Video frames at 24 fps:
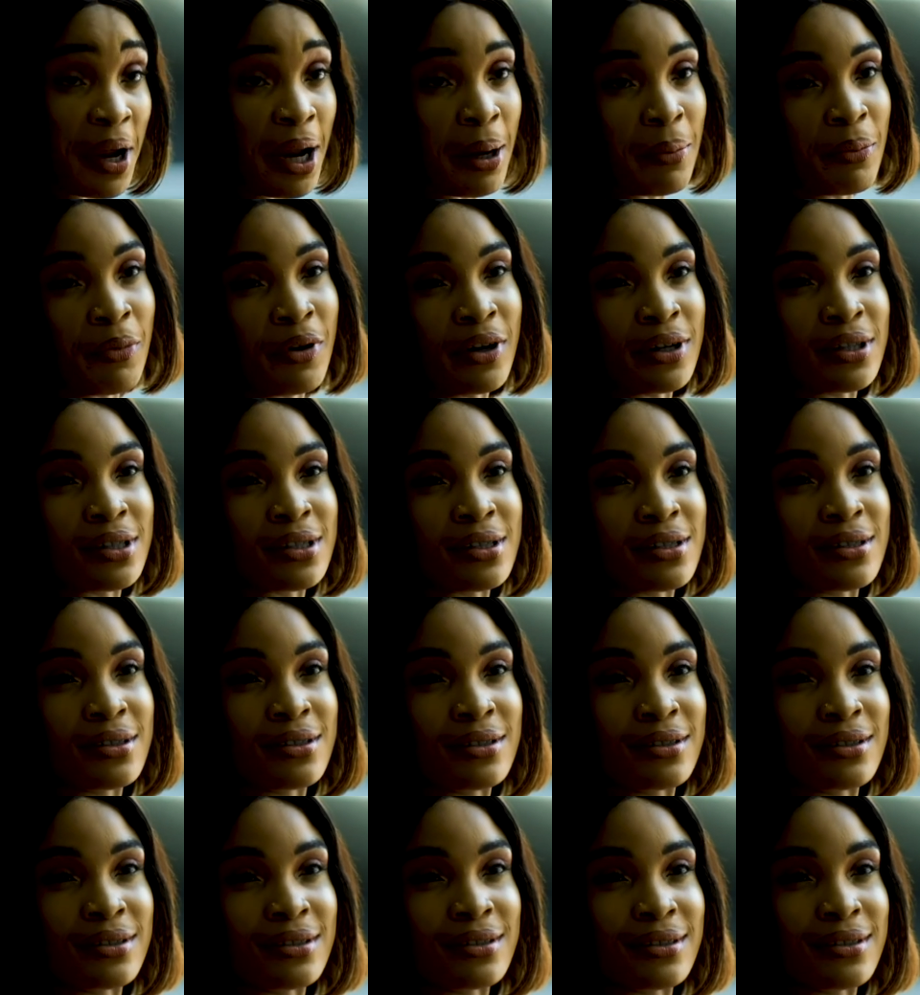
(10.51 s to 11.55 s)
Emirates.
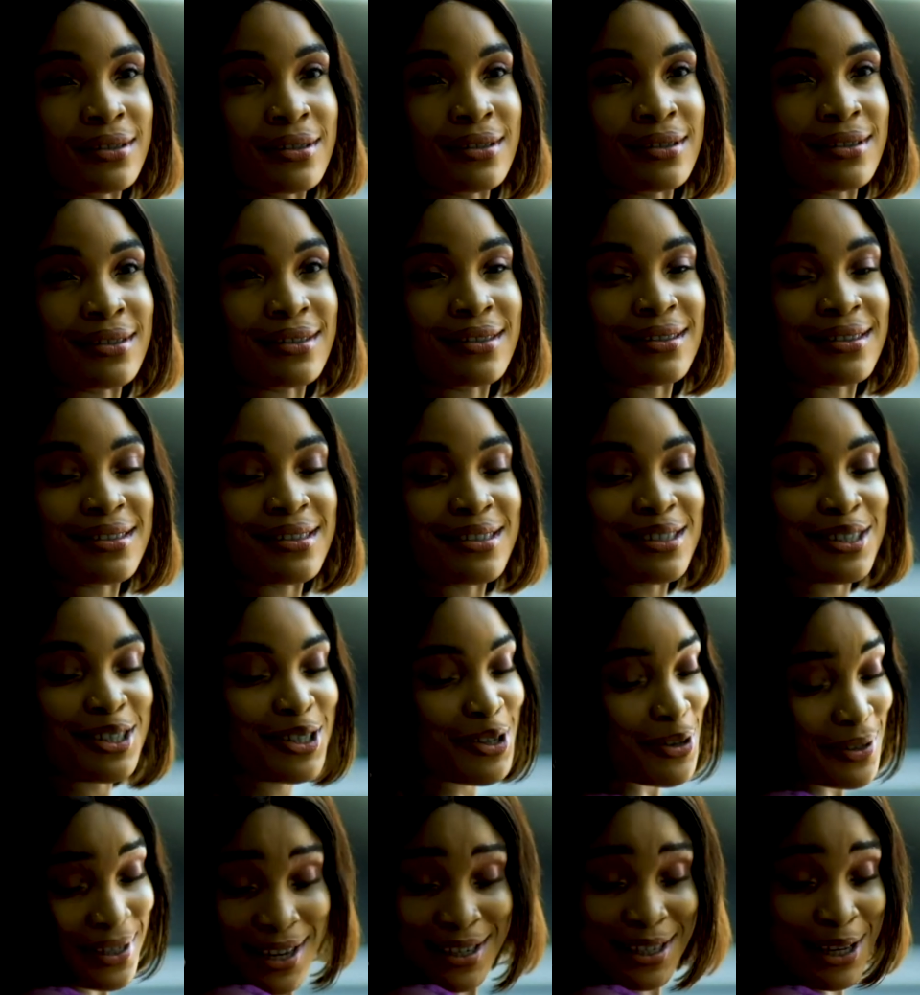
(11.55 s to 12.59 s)

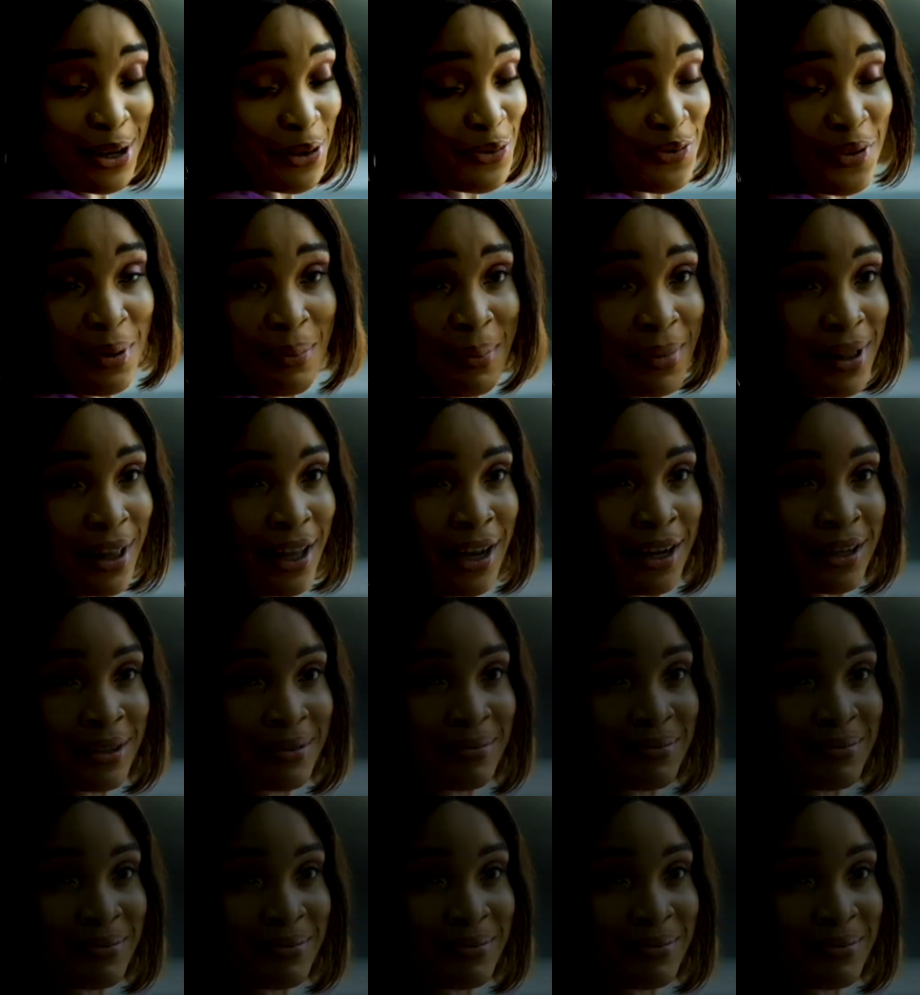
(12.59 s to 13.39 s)
Does that sound familiar?